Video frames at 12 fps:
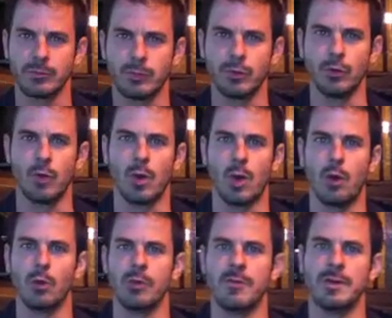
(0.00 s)
to
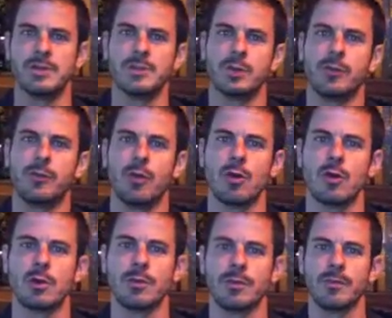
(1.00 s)
hold a vigil
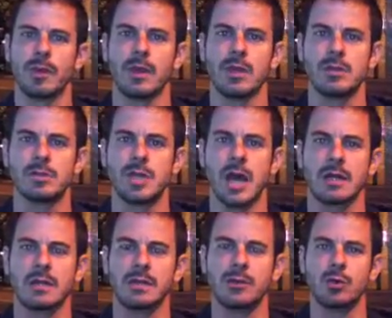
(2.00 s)
for
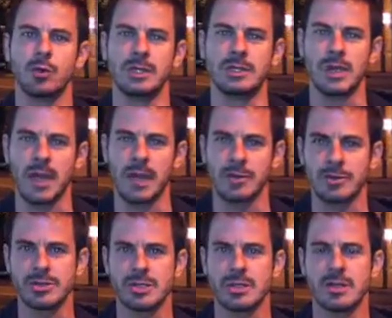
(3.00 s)
Jacqueline Julita
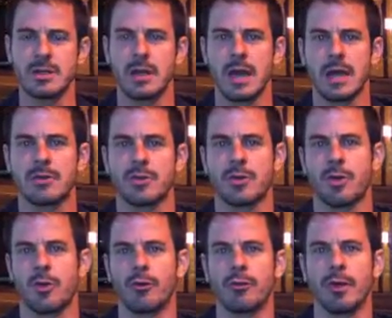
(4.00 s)
Anderson and her
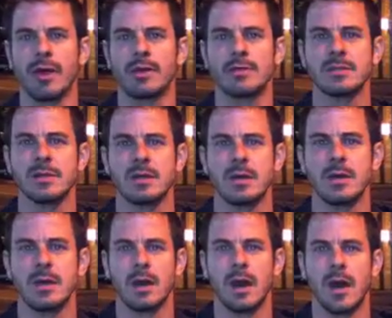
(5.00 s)
girlfriend
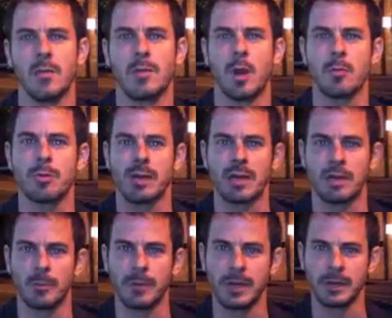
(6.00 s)
uh, Barbara
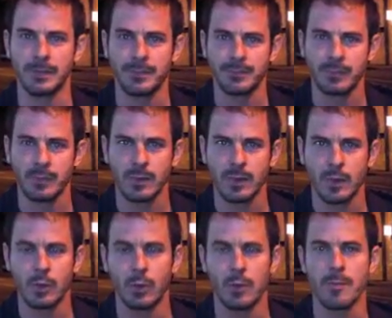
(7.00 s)
Gilpin,
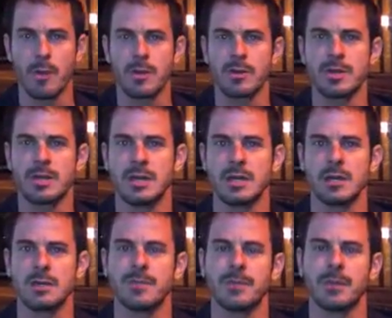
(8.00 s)
who were murdered
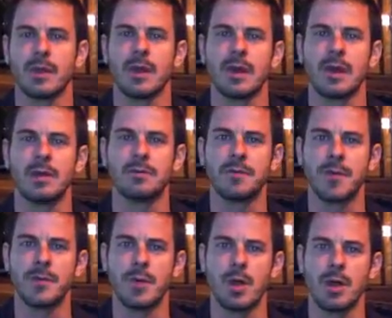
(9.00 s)
here in
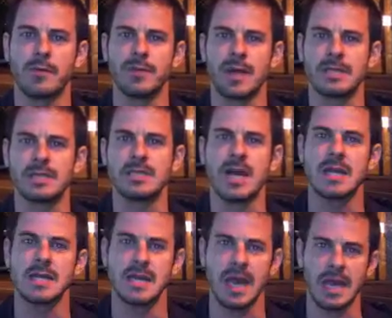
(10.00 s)
February of
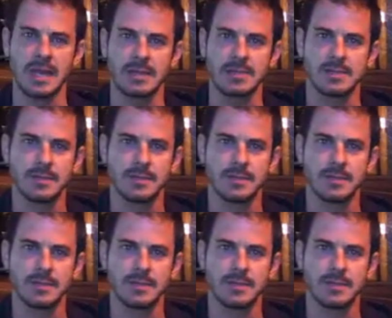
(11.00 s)
1998.